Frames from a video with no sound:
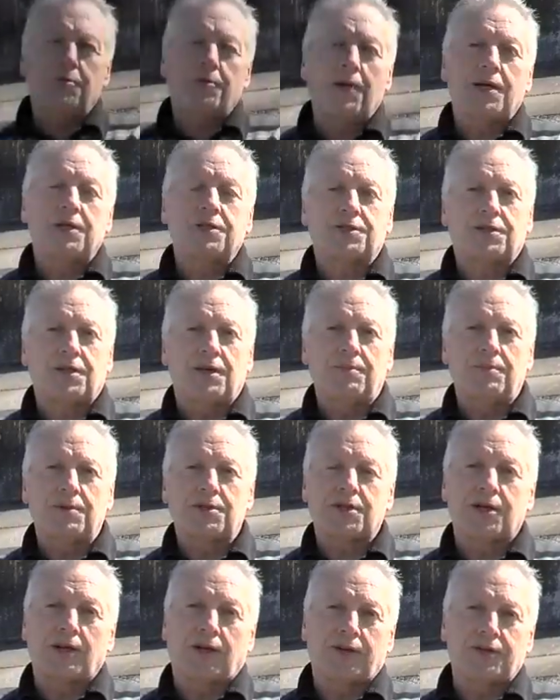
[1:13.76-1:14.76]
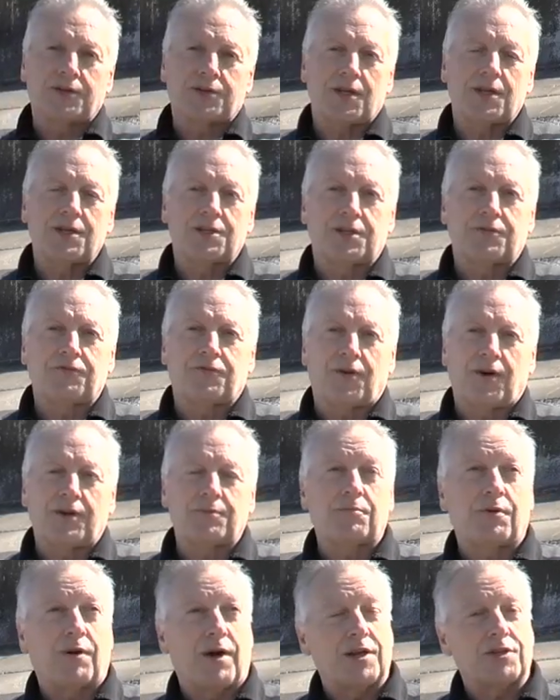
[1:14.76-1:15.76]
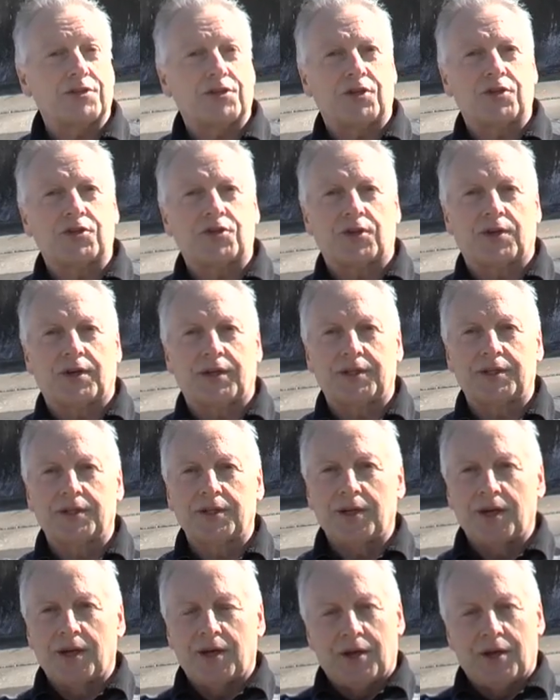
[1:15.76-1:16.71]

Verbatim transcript: the biggest image killers is in fact bright sunshine.